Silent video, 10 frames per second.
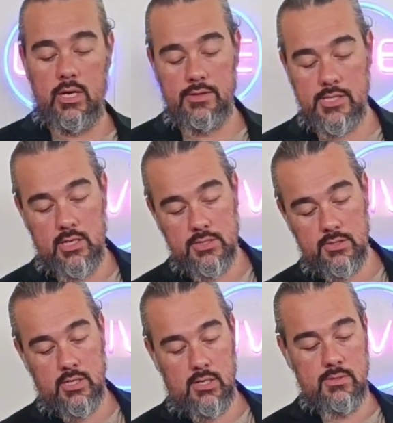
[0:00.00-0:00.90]
This
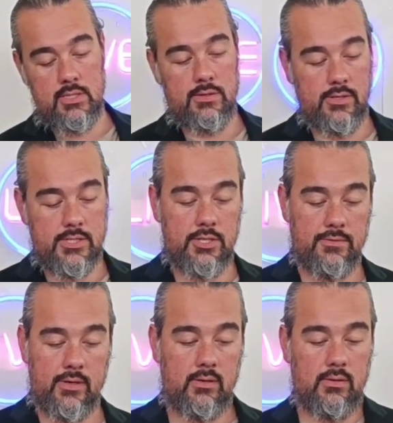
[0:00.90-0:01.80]
also comes in either the
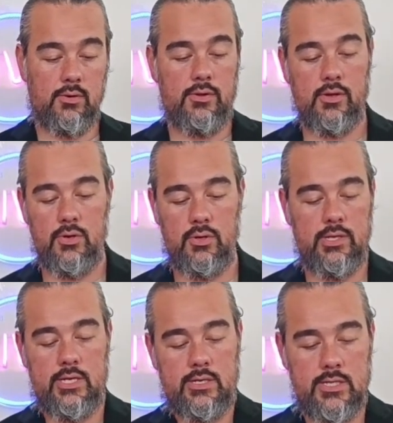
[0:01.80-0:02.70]
silver or the gold,
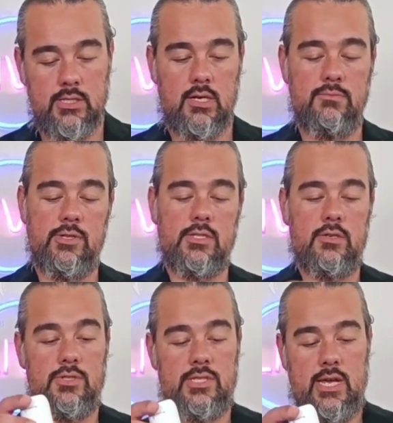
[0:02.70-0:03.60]
and it does come with its
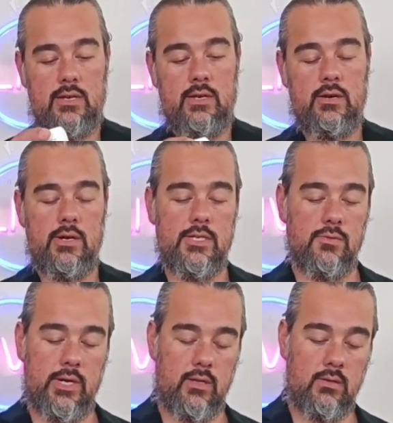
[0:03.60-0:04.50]
own stand here as
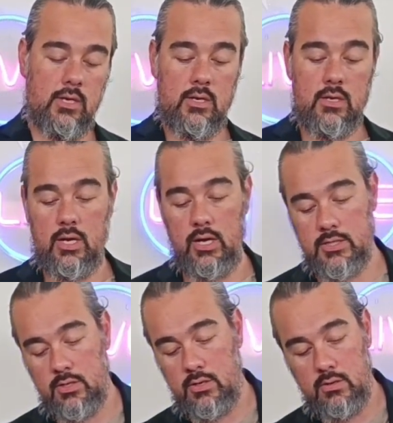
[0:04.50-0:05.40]
well.
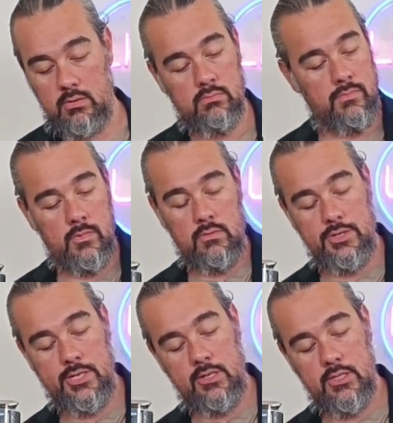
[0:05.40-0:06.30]
So when
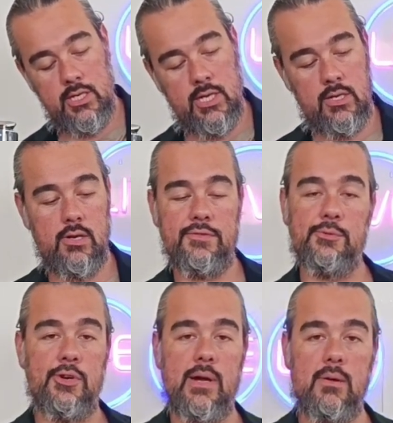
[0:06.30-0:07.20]
you're done using it, you don't have to
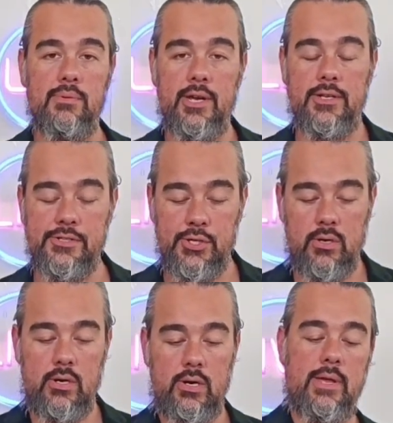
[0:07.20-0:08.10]
worry about putting it in a
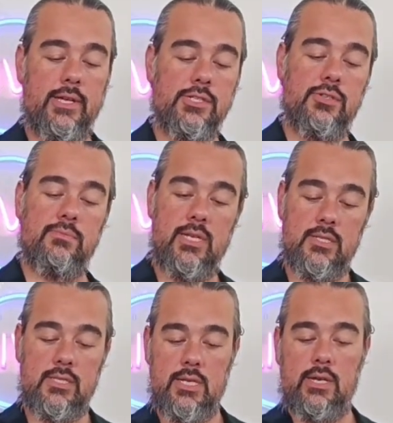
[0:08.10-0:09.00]
drawer and making sure the
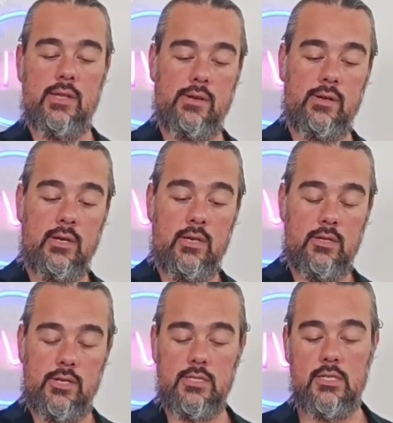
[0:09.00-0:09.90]
pieces stay together.
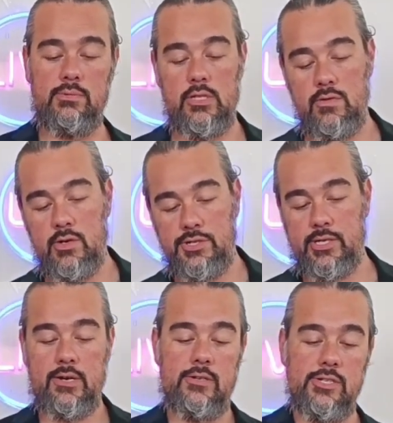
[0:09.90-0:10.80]
You can simply leave it on your
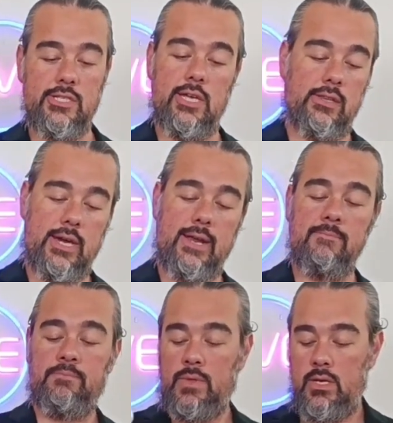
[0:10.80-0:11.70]
counter just like that.
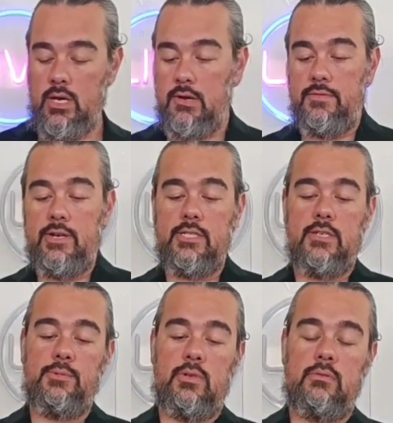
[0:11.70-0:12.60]
Very
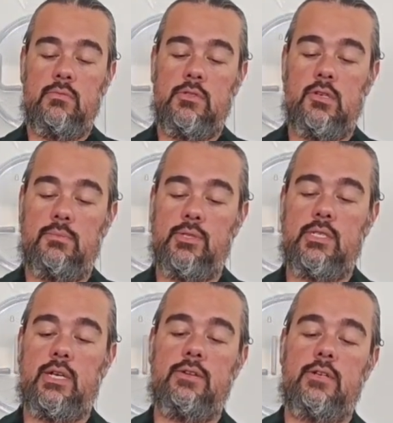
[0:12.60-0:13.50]
simple to put
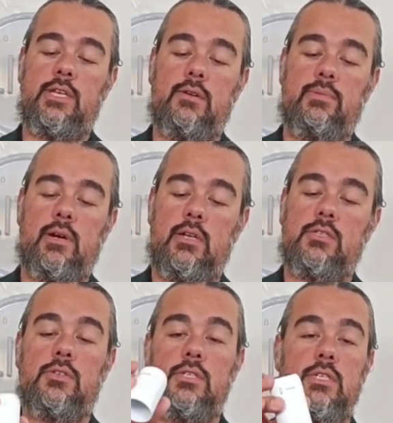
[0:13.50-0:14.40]
together or take apart.
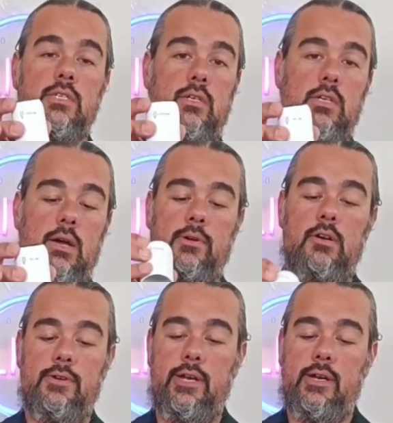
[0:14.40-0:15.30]
So this is a top
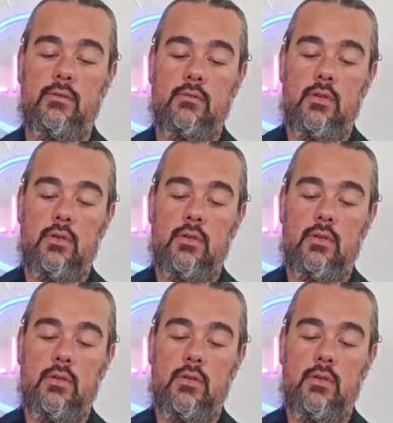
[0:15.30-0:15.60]
cover here.